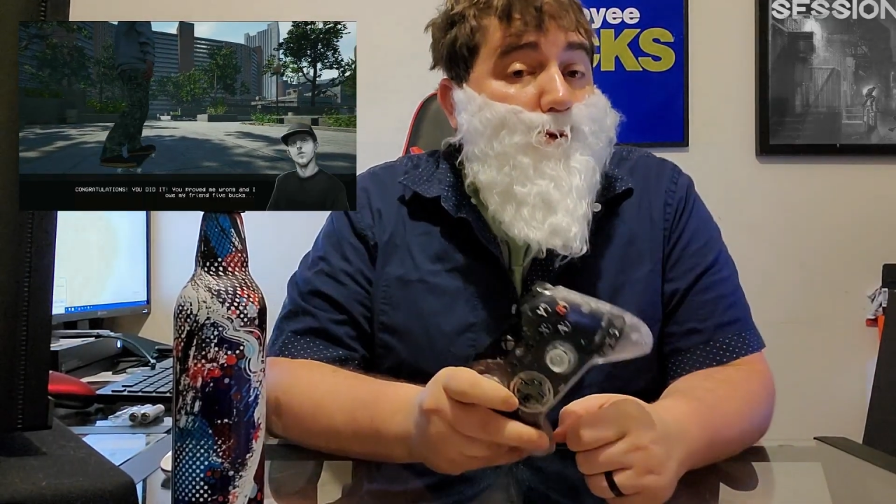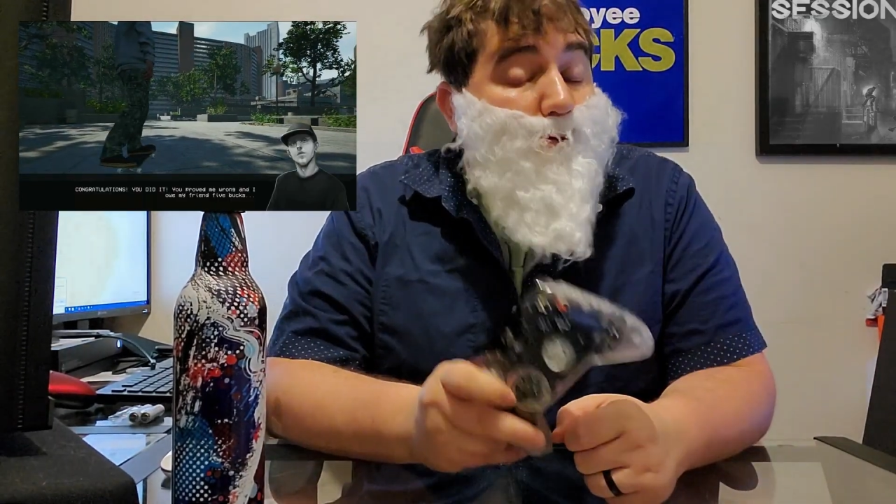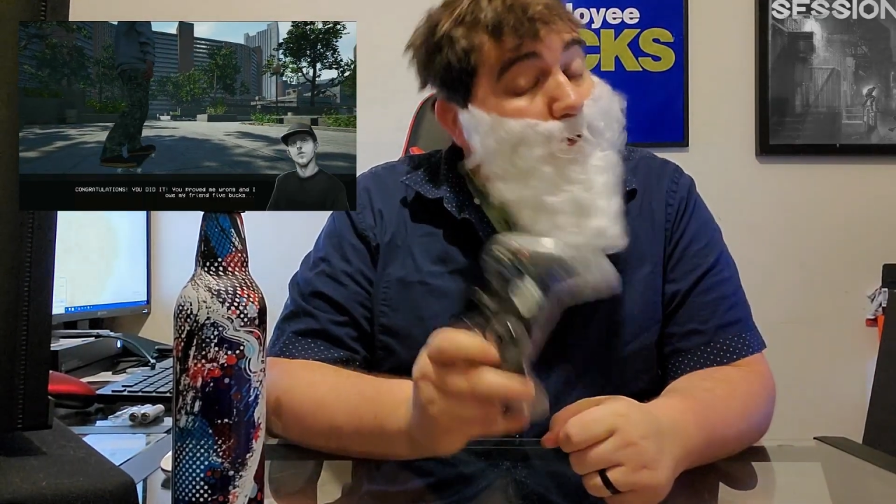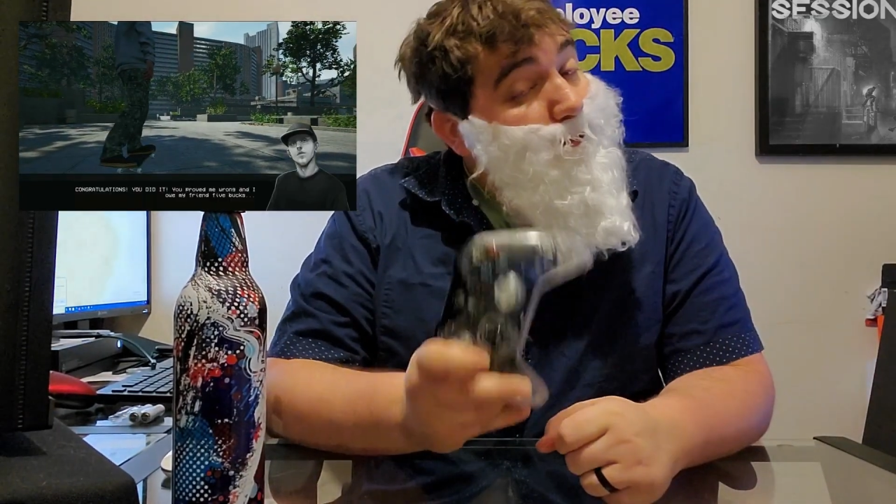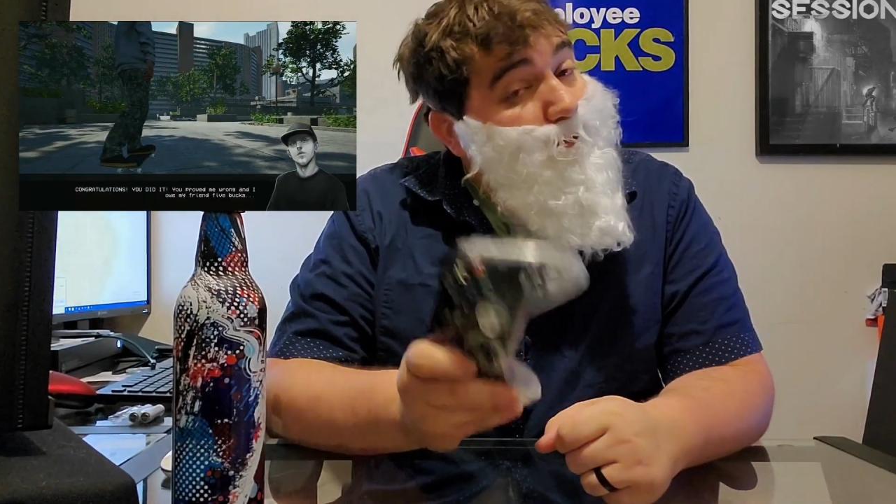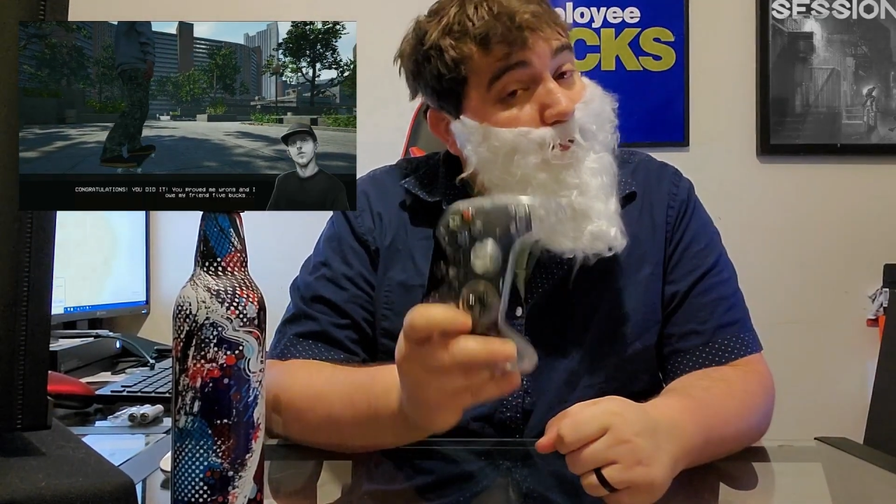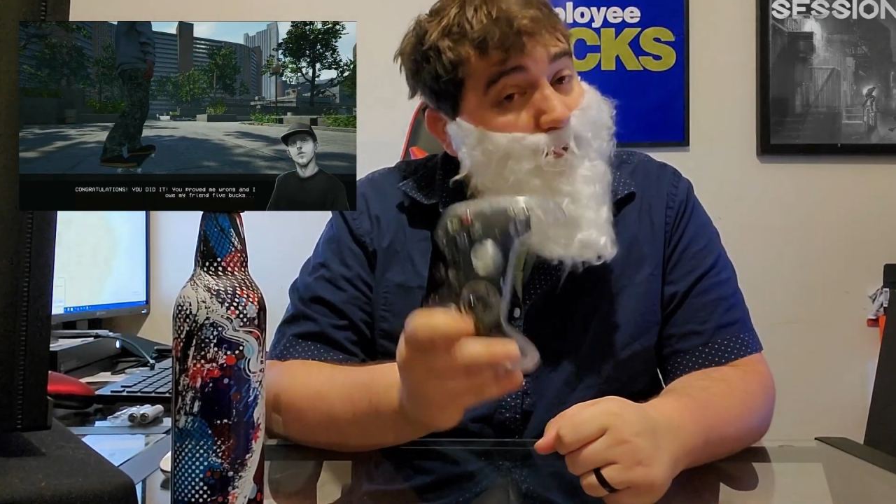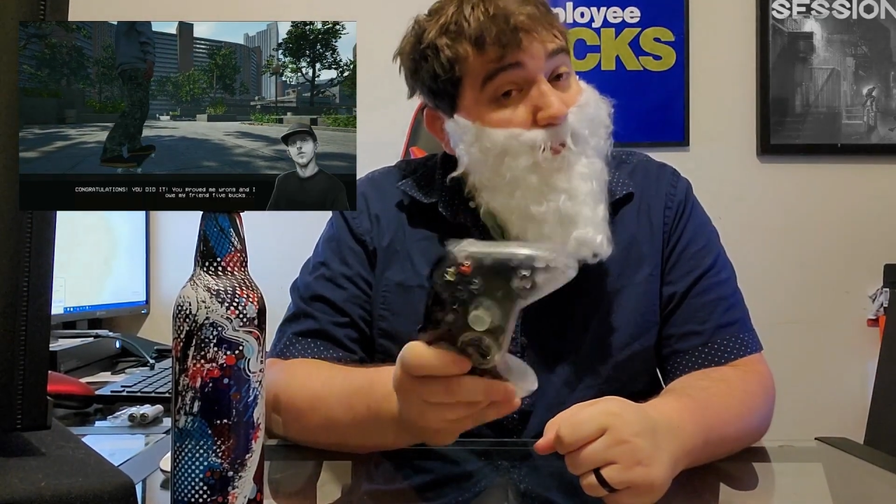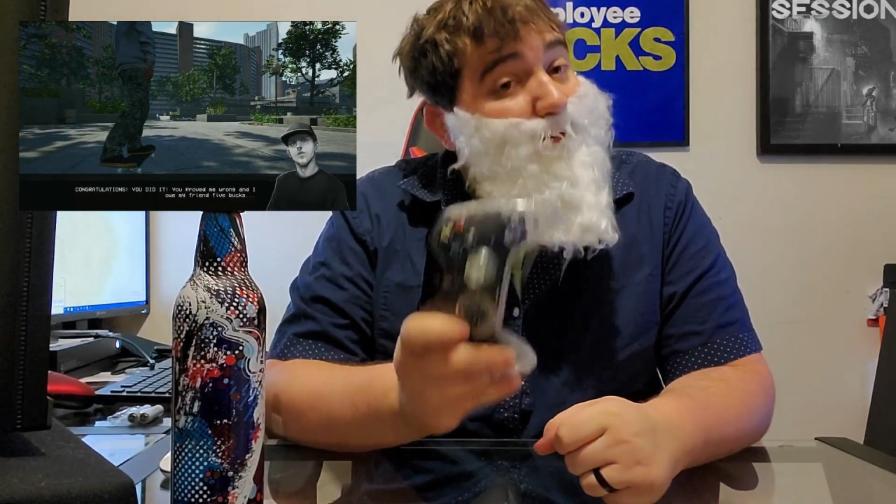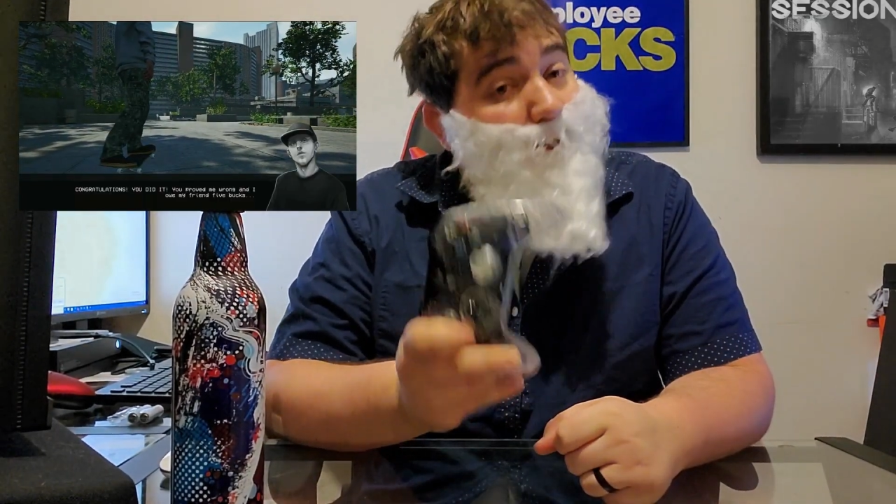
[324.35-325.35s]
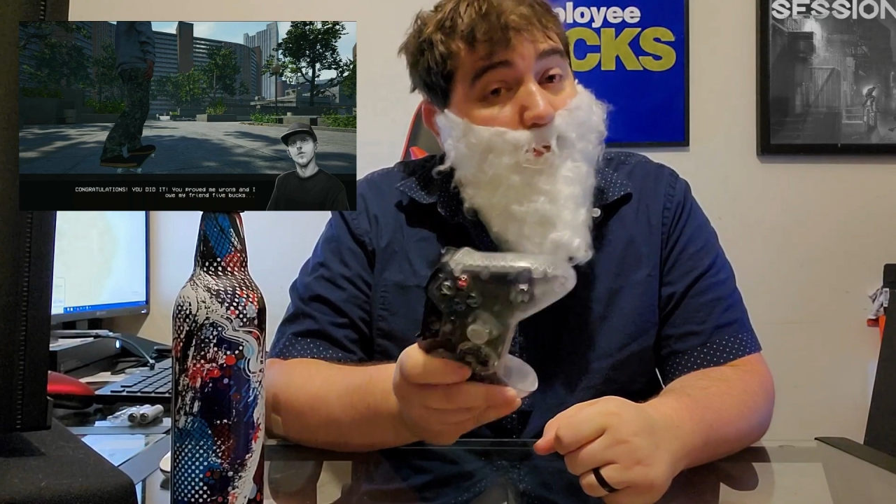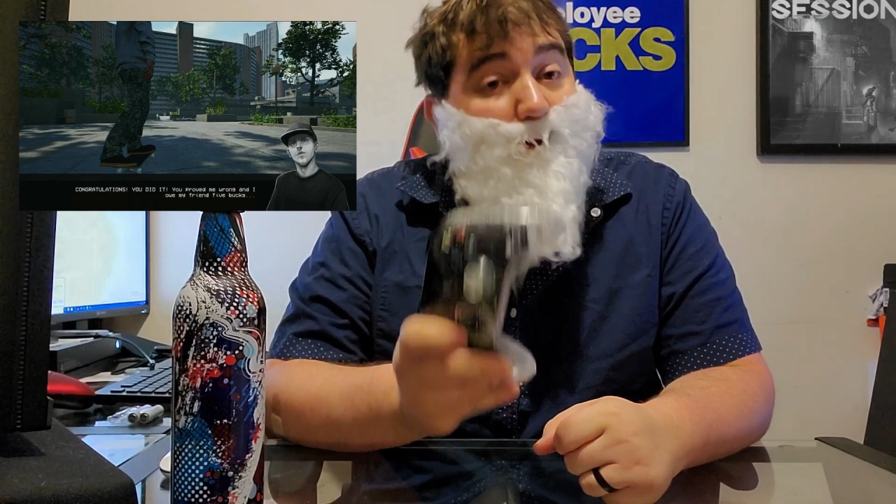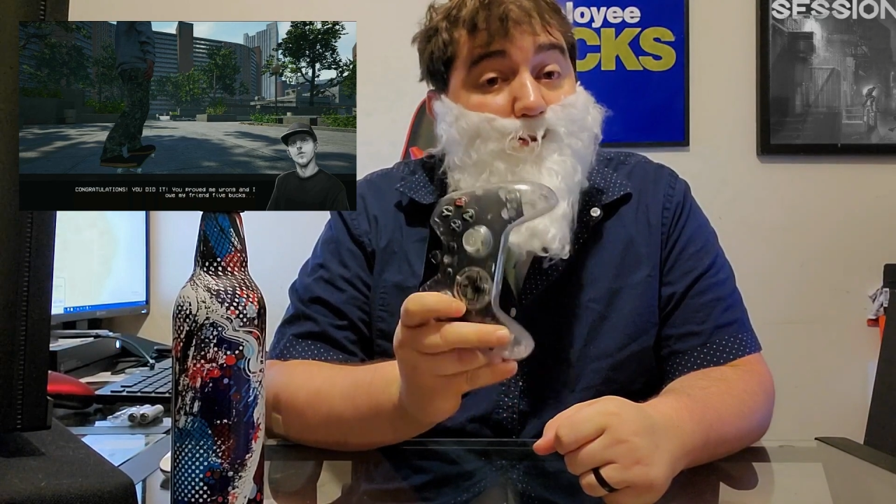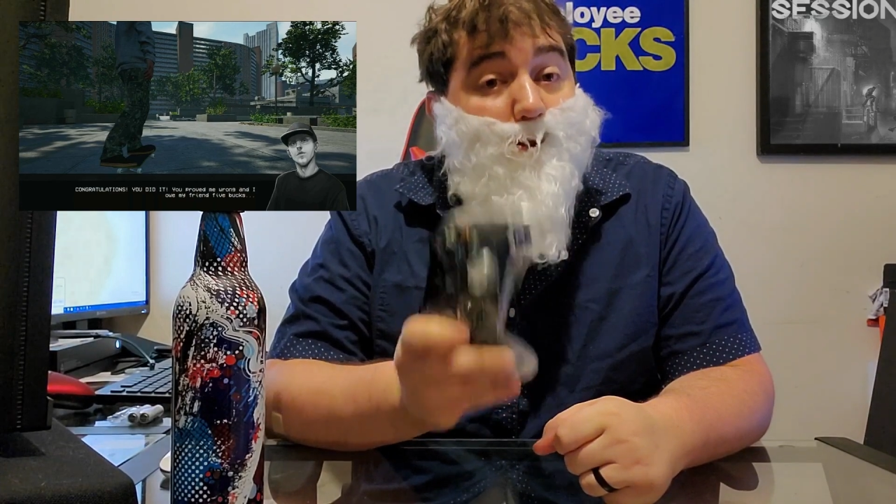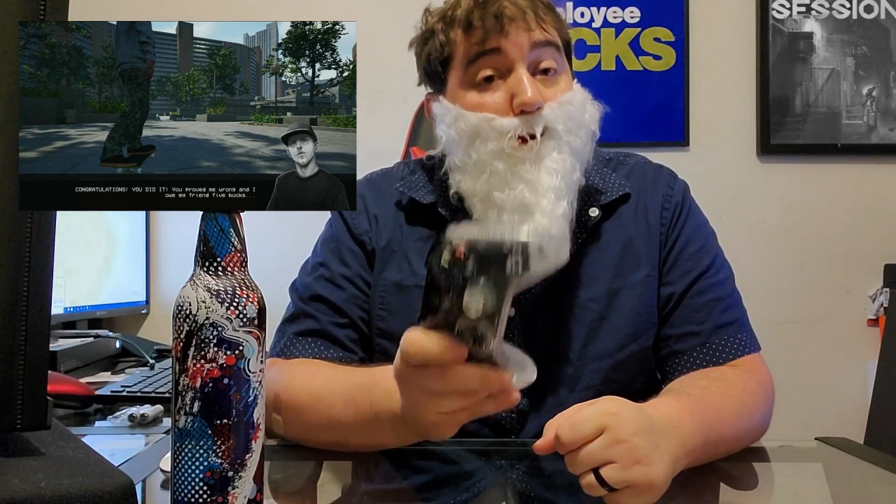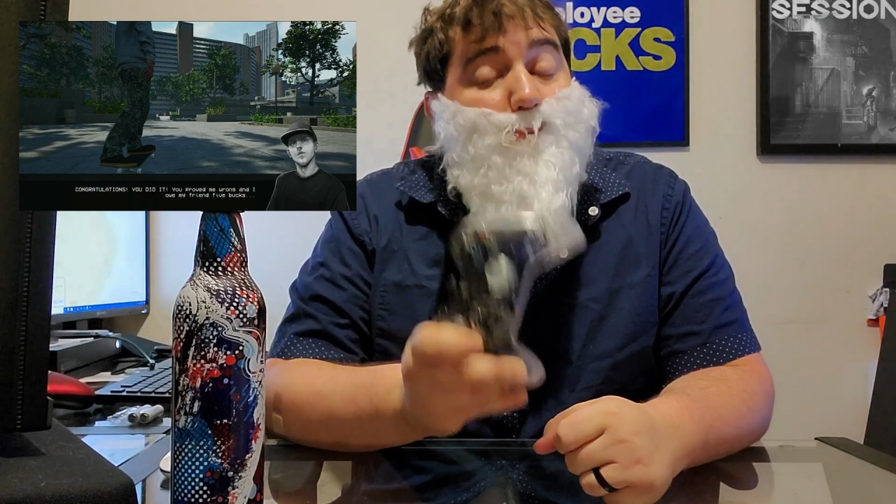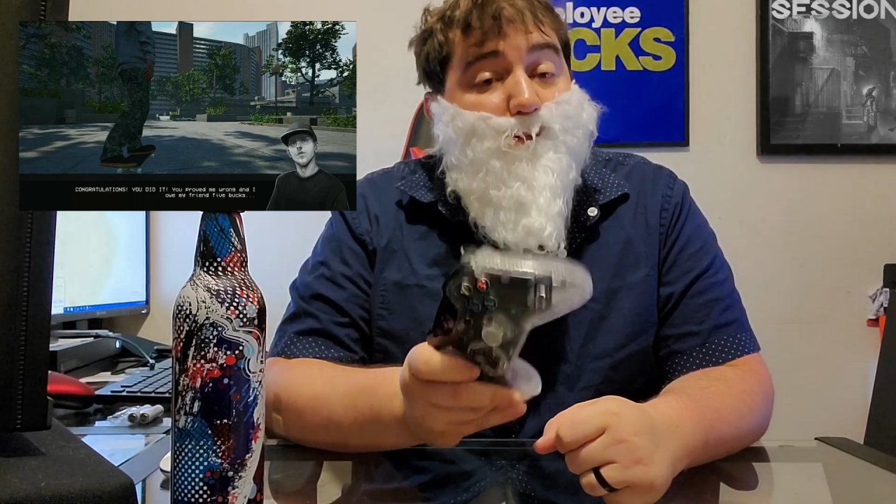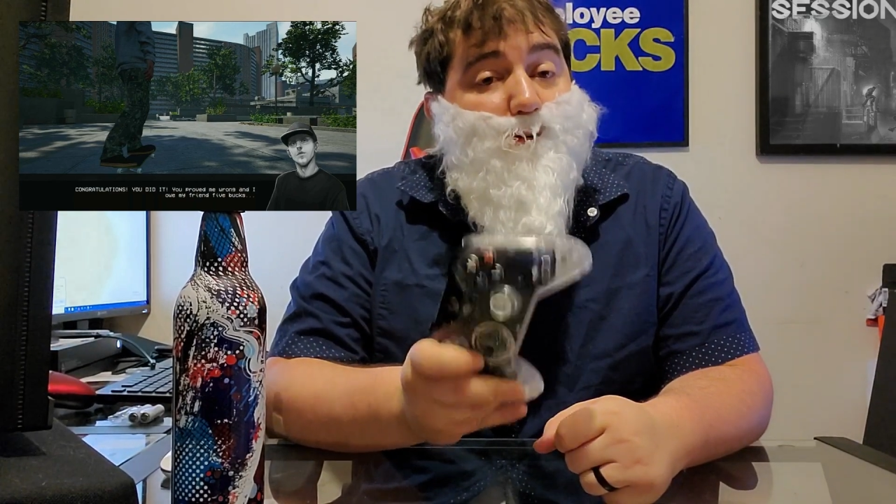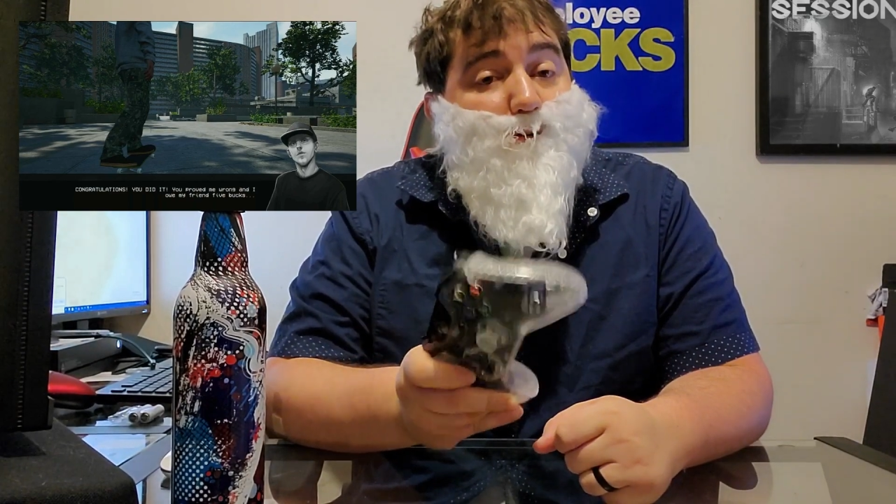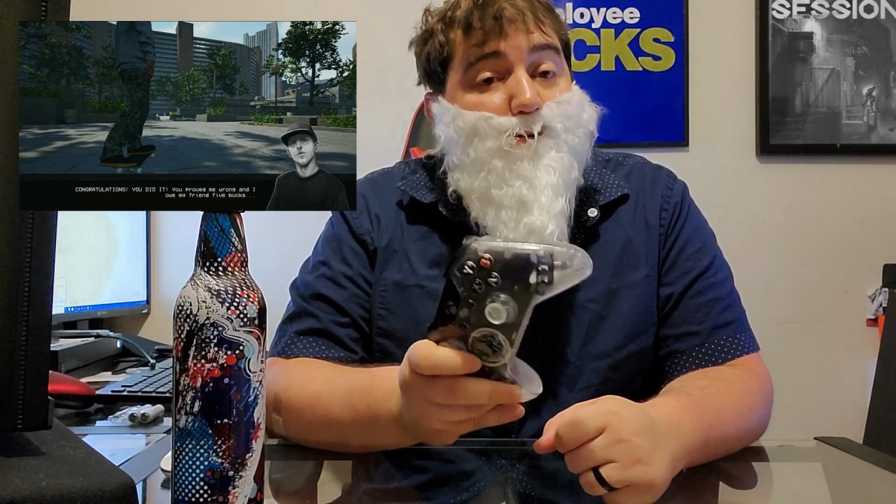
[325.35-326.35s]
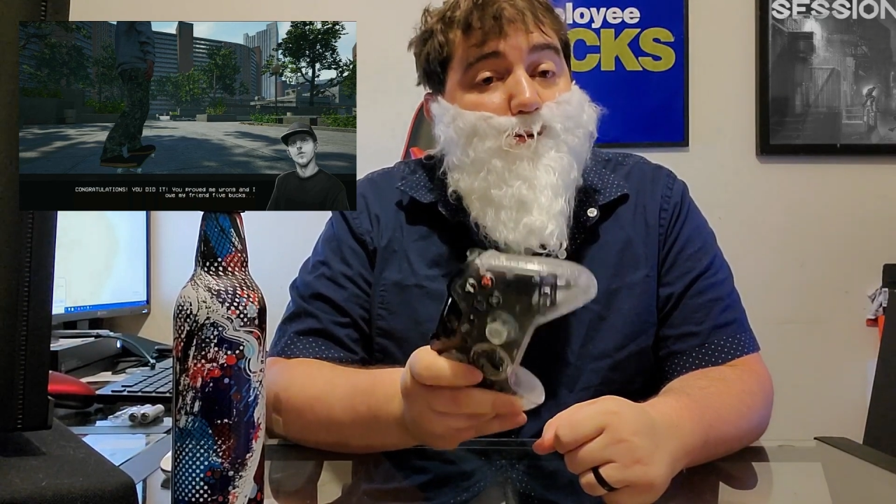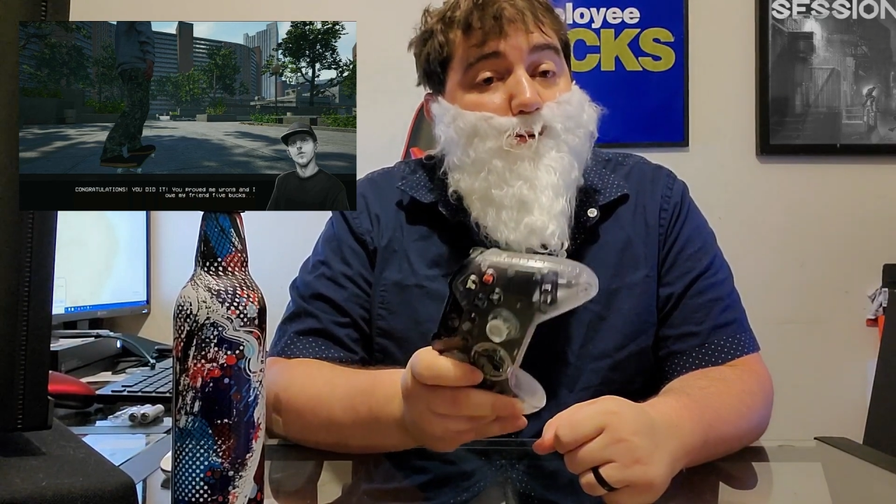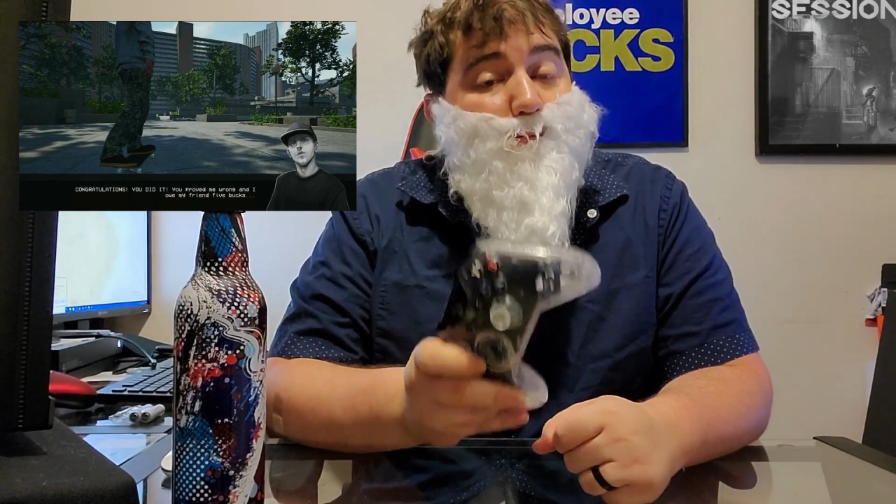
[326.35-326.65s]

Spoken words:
this game has a lot of potential.